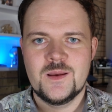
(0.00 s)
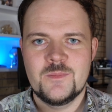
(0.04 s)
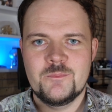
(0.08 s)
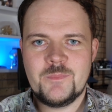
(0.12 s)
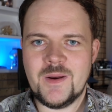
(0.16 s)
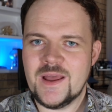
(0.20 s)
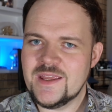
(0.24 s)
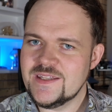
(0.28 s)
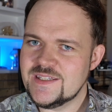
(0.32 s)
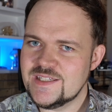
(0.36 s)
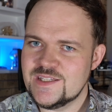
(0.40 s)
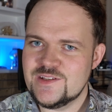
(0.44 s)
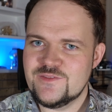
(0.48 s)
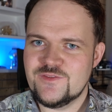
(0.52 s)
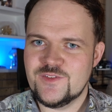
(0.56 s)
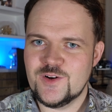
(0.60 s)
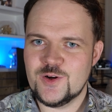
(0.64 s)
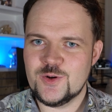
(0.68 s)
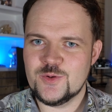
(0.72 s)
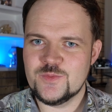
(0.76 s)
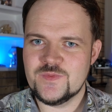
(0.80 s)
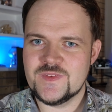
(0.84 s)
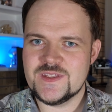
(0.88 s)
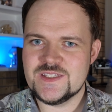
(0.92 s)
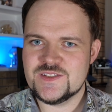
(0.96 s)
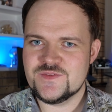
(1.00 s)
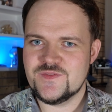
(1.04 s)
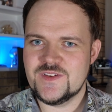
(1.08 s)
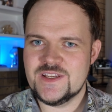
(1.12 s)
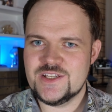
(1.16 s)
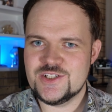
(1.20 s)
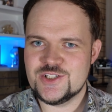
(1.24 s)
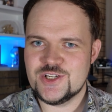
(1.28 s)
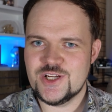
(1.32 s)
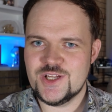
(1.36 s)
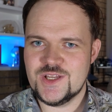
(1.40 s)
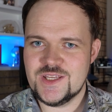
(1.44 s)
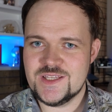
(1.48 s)
By default, this
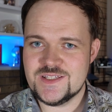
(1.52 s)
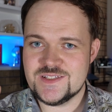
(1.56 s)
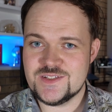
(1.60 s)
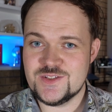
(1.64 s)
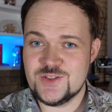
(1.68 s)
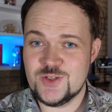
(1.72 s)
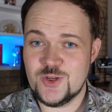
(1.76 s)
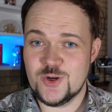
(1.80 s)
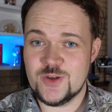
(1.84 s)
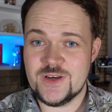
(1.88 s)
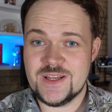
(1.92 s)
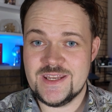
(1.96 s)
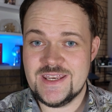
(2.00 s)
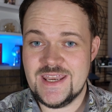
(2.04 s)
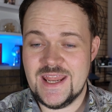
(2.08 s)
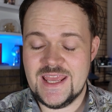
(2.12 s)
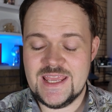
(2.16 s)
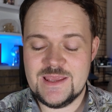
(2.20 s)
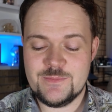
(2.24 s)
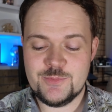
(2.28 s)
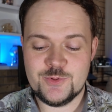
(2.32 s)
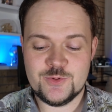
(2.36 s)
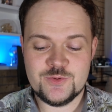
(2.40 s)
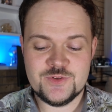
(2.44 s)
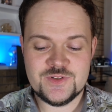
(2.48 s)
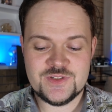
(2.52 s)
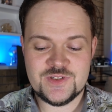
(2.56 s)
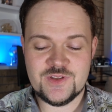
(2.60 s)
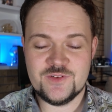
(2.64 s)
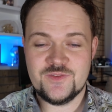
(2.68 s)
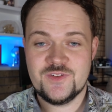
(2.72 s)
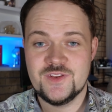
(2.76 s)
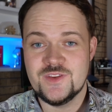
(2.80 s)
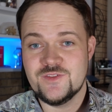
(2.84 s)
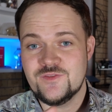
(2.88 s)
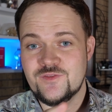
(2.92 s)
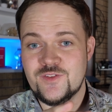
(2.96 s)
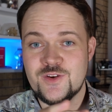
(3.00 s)
feature is not enabled, so
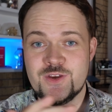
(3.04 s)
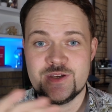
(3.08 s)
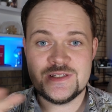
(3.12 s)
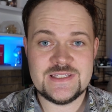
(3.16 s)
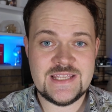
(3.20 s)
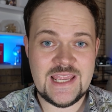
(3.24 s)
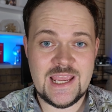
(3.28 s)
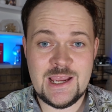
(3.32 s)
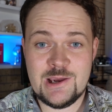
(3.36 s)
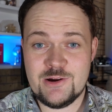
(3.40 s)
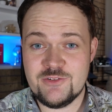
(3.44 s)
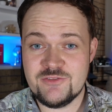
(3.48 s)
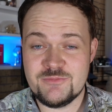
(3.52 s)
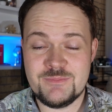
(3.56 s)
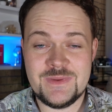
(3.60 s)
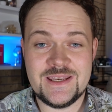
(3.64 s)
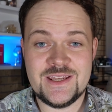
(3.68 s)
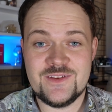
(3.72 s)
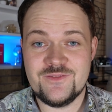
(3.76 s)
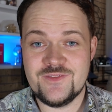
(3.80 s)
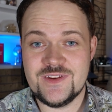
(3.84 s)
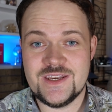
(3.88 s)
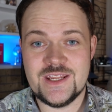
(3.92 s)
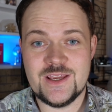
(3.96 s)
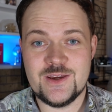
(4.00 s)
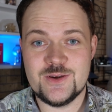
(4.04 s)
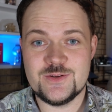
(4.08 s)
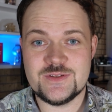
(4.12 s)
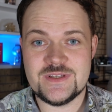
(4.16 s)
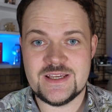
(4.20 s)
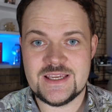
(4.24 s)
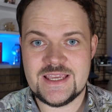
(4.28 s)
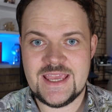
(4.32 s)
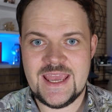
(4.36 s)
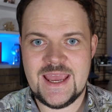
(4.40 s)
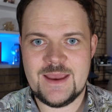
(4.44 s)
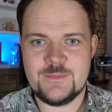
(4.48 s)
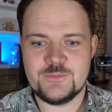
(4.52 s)
for the first however many videos
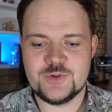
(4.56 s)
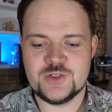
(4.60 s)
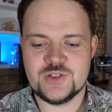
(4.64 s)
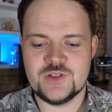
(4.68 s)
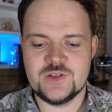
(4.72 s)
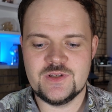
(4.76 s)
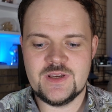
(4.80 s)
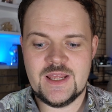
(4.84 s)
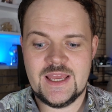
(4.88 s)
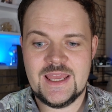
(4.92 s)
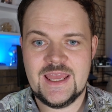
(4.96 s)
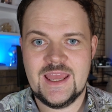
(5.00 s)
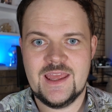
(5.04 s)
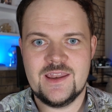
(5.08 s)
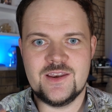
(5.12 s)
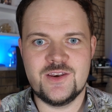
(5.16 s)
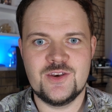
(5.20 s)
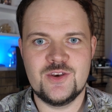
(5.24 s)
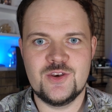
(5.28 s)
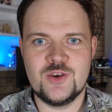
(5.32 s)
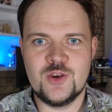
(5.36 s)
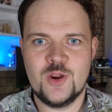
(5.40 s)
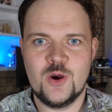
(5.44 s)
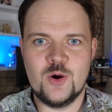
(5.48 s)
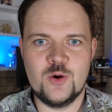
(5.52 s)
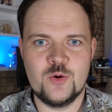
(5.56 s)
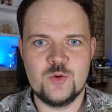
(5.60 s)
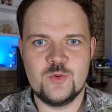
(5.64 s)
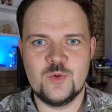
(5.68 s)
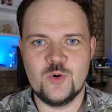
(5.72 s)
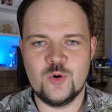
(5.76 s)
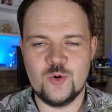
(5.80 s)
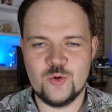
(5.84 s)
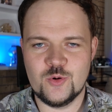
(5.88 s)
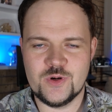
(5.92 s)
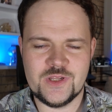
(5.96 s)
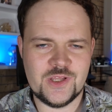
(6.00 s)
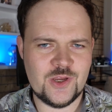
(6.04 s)
I captured, I had no
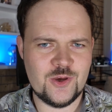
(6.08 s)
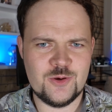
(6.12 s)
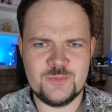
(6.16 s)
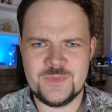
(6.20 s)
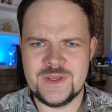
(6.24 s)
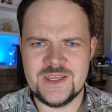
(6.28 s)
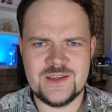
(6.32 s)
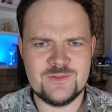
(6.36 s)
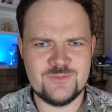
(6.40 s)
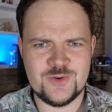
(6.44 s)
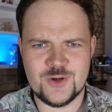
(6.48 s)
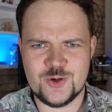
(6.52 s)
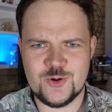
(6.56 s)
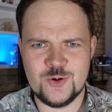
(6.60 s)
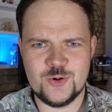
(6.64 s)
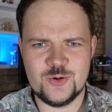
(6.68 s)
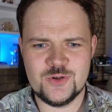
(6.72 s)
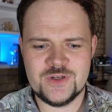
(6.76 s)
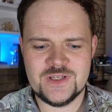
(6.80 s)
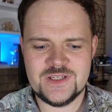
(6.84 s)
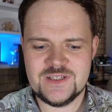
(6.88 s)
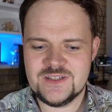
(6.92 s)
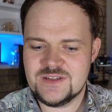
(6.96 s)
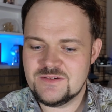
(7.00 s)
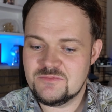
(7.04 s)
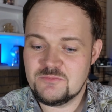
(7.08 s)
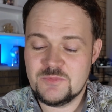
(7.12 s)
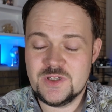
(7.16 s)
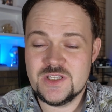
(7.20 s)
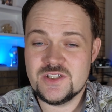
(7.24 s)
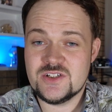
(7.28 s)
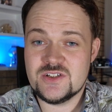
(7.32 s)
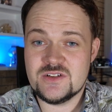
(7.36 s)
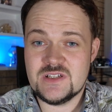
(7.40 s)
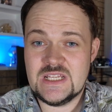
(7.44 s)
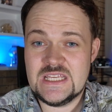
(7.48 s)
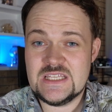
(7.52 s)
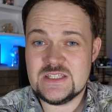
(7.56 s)
audio being recorded,
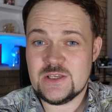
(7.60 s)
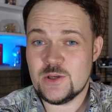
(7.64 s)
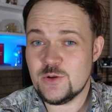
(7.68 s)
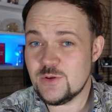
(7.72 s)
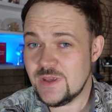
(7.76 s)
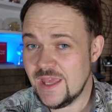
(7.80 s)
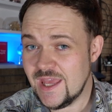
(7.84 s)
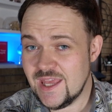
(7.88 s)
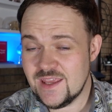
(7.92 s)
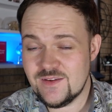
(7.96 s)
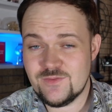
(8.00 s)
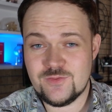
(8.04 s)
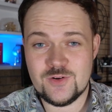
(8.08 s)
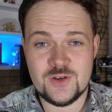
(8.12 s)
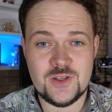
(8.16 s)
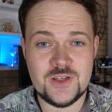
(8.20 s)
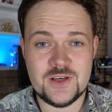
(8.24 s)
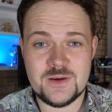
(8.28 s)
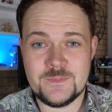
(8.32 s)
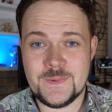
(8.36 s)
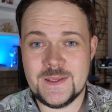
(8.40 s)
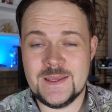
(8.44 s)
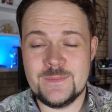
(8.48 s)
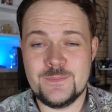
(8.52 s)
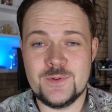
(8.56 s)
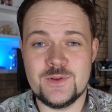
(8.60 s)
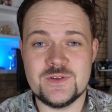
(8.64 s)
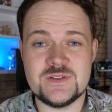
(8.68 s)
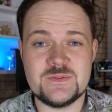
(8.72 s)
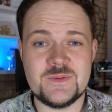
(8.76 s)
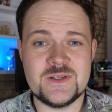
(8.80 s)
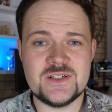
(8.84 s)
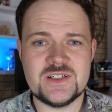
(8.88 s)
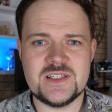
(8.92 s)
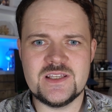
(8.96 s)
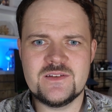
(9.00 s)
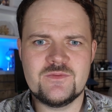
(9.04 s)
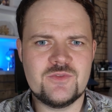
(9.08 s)
which is okay for a lot of people,
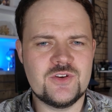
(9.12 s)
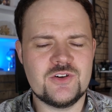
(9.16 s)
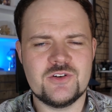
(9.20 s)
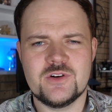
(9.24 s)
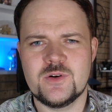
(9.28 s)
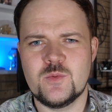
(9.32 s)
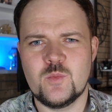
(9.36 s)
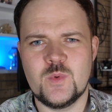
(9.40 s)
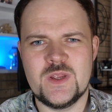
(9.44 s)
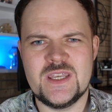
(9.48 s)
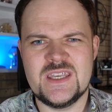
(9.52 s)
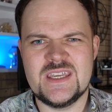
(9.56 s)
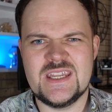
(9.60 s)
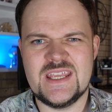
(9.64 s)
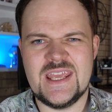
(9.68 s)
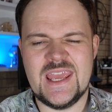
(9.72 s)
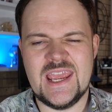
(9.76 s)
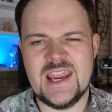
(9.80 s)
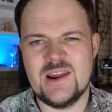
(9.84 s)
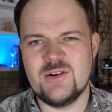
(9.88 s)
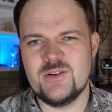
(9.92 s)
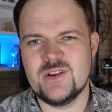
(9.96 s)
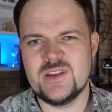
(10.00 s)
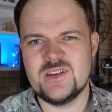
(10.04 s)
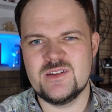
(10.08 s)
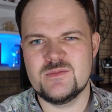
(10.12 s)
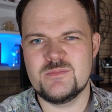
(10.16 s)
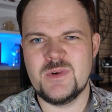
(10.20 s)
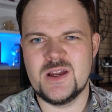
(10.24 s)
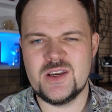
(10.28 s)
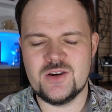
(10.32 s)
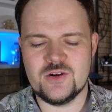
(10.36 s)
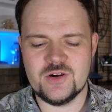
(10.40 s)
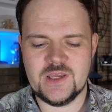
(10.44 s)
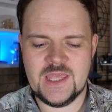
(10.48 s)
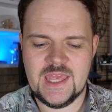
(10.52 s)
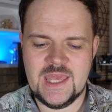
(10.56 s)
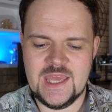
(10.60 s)
especially if you're in a windy area. You might
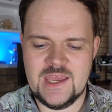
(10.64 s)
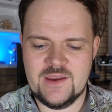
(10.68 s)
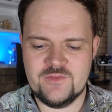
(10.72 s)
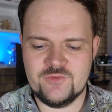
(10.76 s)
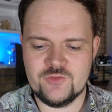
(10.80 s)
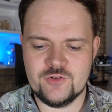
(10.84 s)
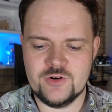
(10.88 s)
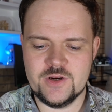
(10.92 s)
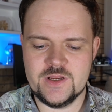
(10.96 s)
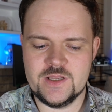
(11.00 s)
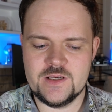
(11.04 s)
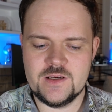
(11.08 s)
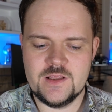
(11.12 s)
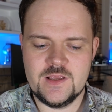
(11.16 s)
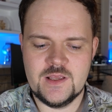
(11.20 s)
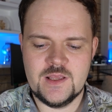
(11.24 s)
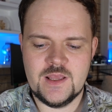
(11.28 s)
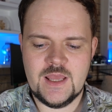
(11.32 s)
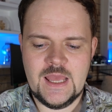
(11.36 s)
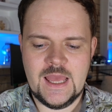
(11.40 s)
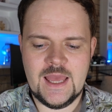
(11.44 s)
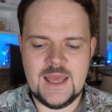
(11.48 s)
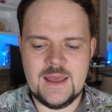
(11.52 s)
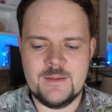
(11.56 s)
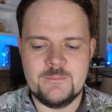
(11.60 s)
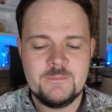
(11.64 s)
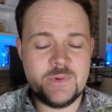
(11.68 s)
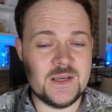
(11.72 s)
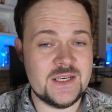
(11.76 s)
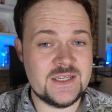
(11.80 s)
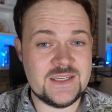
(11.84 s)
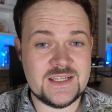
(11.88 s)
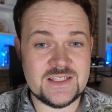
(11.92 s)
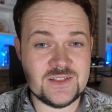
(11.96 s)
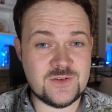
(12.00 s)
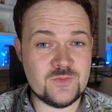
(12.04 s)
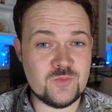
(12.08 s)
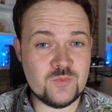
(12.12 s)
not care for it, but it
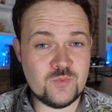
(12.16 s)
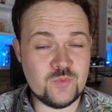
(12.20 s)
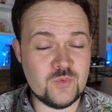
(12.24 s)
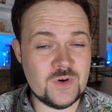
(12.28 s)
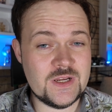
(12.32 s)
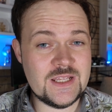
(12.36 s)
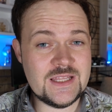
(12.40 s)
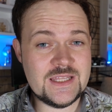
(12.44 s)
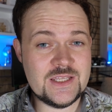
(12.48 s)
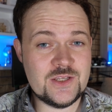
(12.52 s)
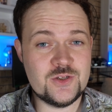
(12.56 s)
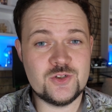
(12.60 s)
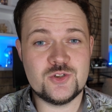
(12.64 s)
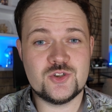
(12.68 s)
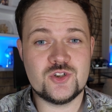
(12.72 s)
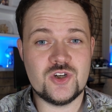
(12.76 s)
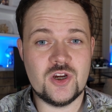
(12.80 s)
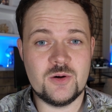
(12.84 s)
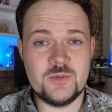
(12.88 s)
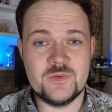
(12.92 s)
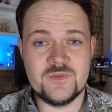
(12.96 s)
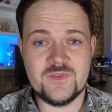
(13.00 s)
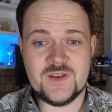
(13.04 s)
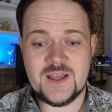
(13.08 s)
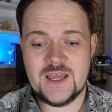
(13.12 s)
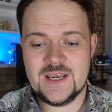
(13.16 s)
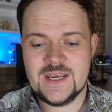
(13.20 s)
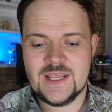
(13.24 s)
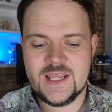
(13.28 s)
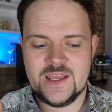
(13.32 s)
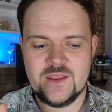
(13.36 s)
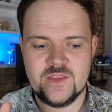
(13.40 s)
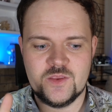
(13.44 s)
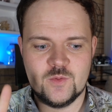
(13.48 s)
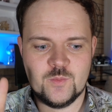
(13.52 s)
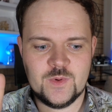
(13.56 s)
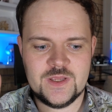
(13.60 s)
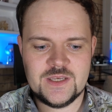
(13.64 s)
does a really good job of cutting
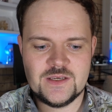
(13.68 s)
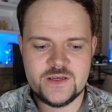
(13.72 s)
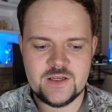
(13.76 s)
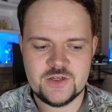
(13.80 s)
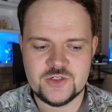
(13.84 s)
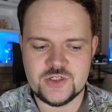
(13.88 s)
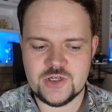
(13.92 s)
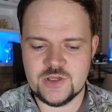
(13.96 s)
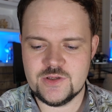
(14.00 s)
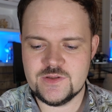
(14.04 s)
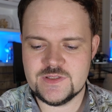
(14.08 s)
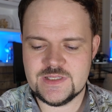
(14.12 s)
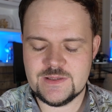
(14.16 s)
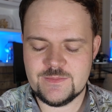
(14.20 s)
out the wind. I'll show you